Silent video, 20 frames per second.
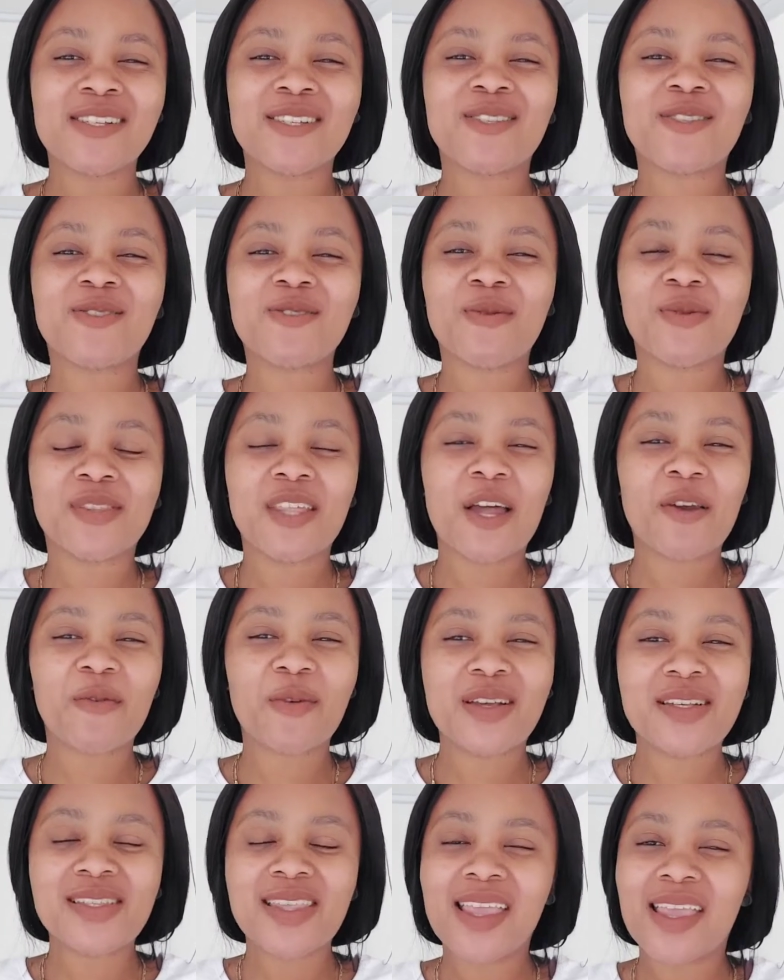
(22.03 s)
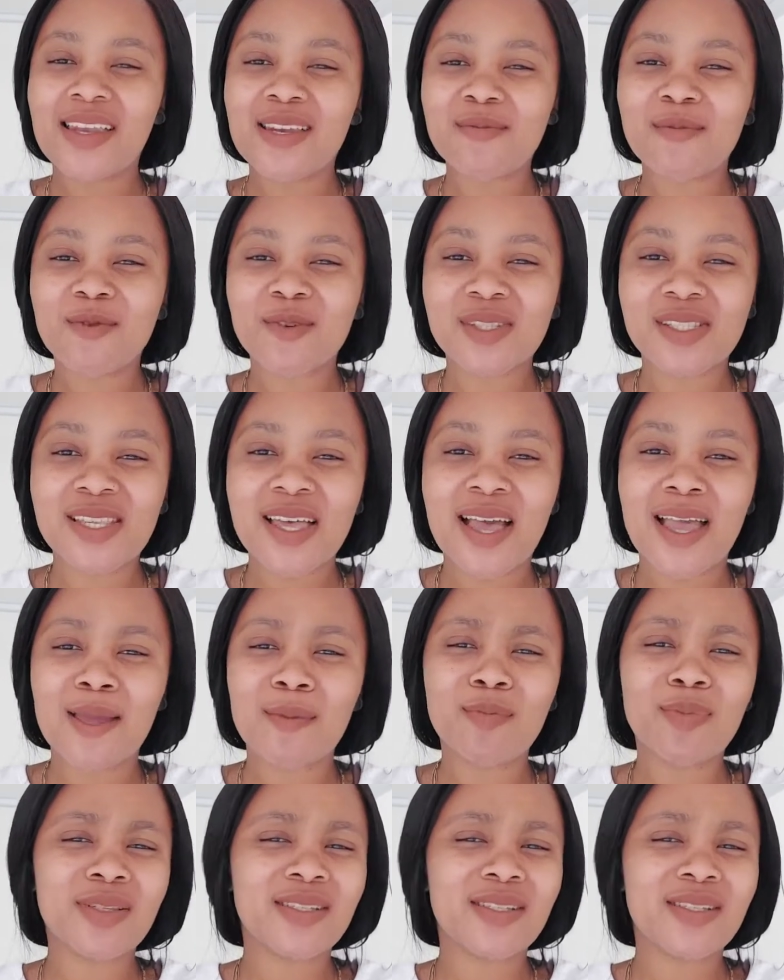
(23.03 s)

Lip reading: So without wasting any more time,